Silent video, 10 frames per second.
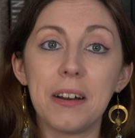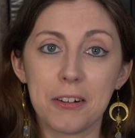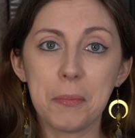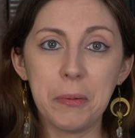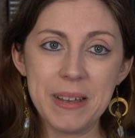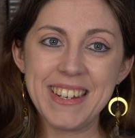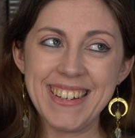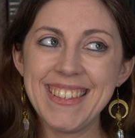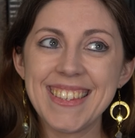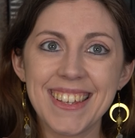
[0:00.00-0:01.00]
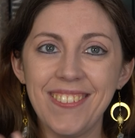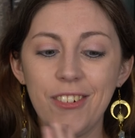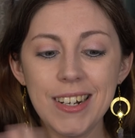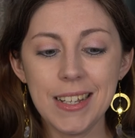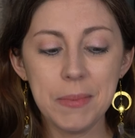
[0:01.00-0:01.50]
honorable mentions
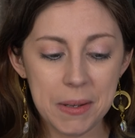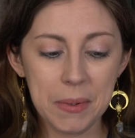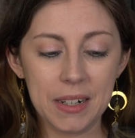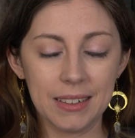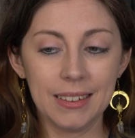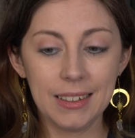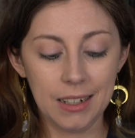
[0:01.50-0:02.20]
for September.